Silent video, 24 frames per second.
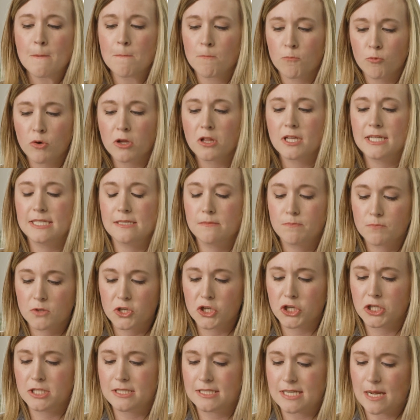Really
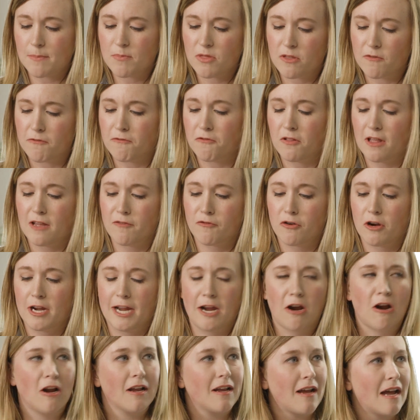good depth of flavor
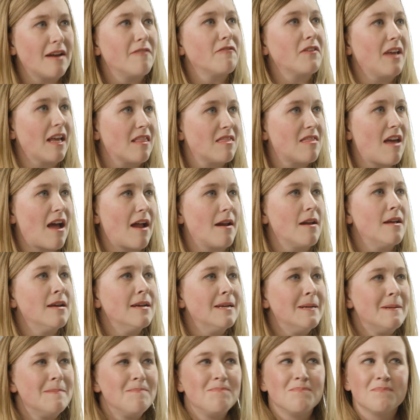here. You kind of get
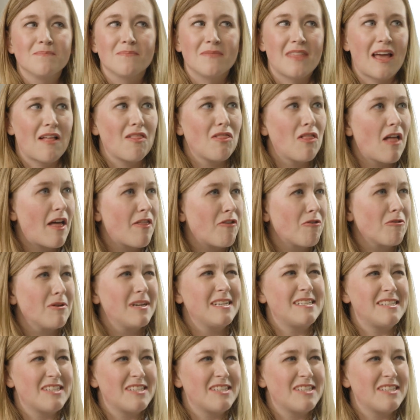that leathery,